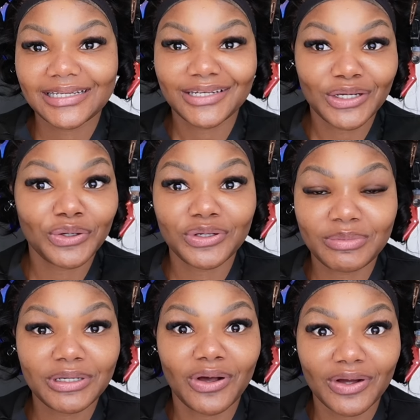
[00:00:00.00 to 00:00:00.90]
it can only
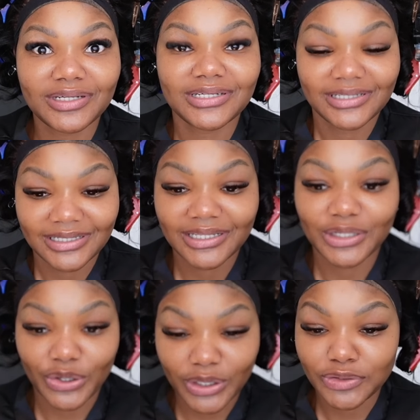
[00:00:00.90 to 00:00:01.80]
be God,
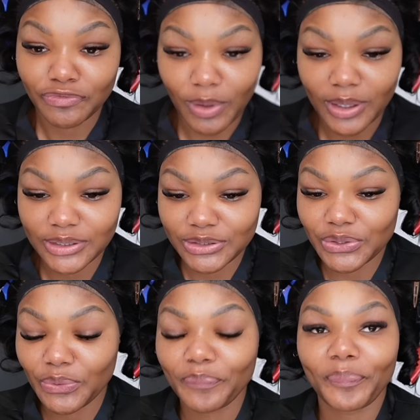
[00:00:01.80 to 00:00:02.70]
the grace of God.
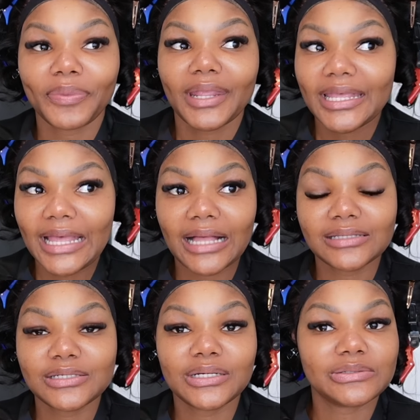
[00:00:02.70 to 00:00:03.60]
So yeah, I'll
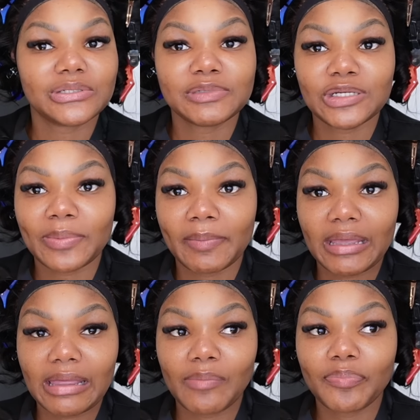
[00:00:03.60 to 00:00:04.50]
see you guys when I'm done with my
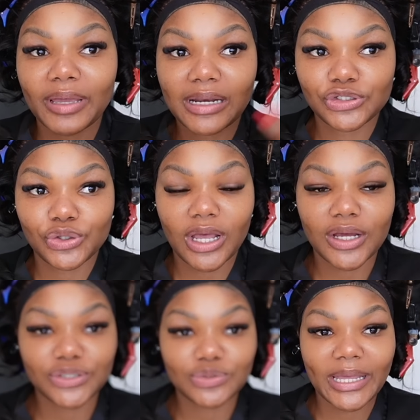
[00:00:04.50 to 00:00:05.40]
makeup, and I'll show you
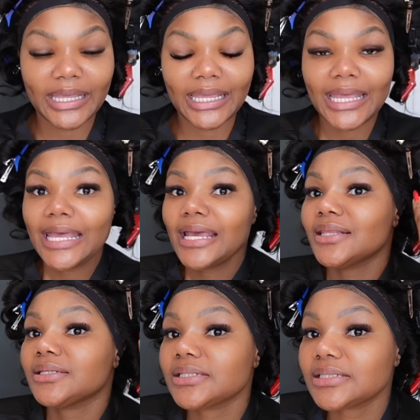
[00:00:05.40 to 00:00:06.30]
how I do my hair.
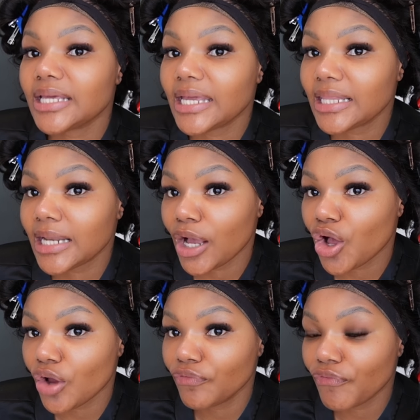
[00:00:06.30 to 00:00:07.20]
This is the hair that I
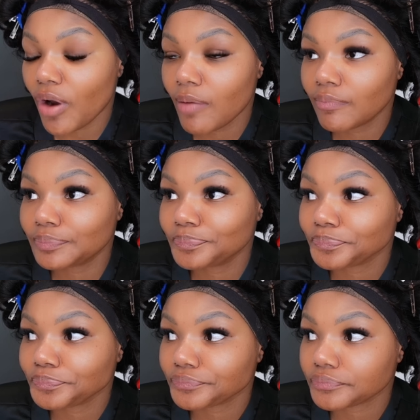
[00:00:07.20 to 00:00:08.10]
got from,
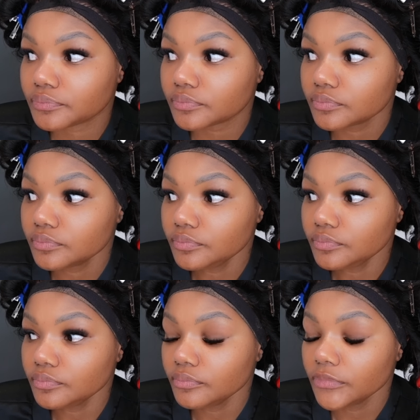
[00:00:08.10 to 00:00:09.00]

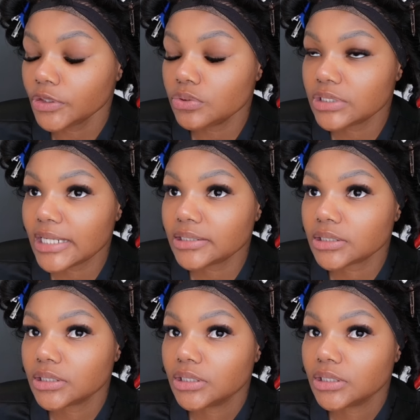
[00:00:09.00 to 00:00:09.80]
who's that,